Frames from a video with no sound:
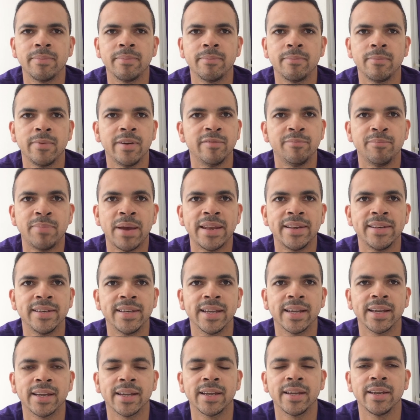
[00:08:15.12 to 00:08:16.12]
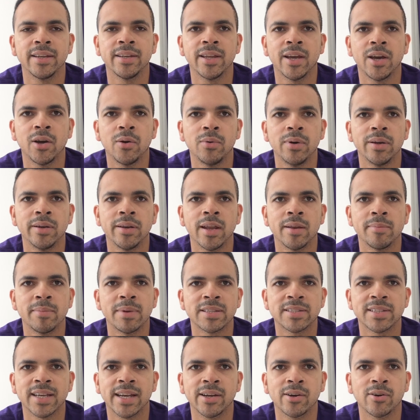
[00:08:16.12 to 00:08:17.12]
with Bendik, and
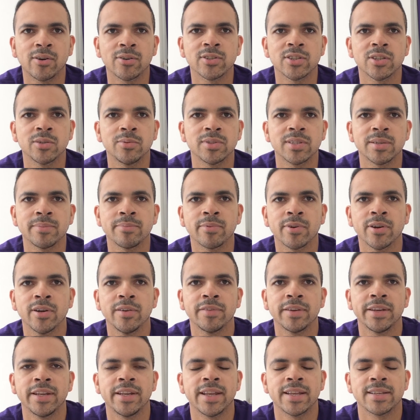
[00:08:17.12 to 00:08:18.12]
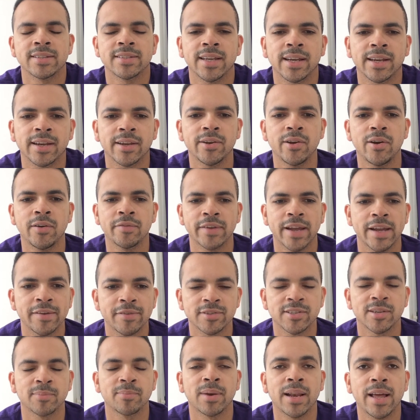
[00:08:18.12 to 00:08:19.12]
Mateos, who was improving in that second half, gave
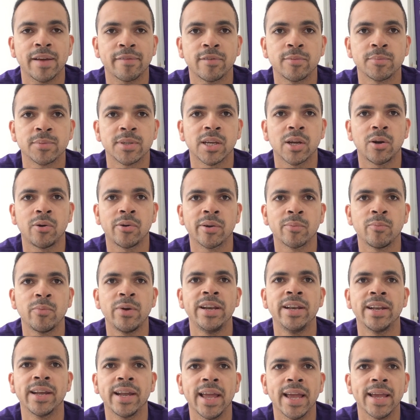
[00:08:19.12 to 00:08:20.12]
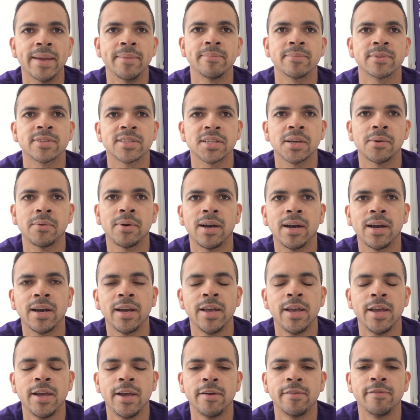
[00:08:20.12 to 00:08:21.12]
us the platform to go on and win the game. So
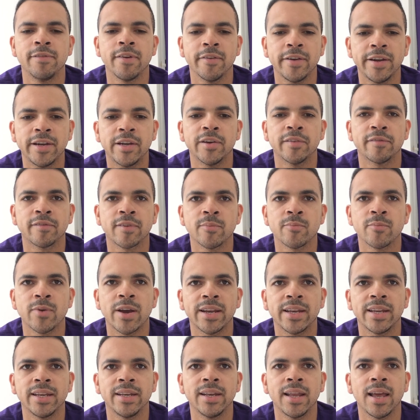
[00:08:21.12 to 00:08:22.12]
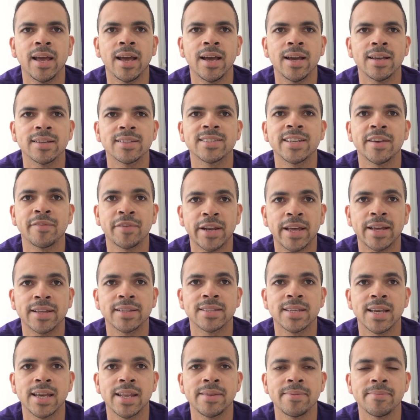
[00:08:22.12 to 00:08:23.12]
very good from Reading, 7 out
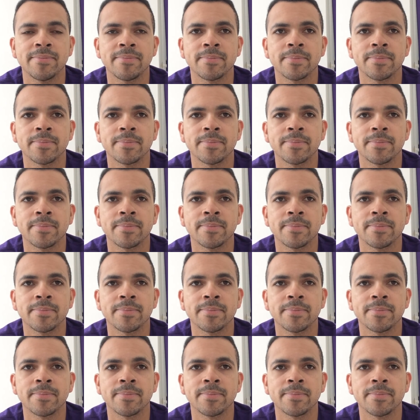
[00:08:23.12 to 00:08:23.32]
of 10.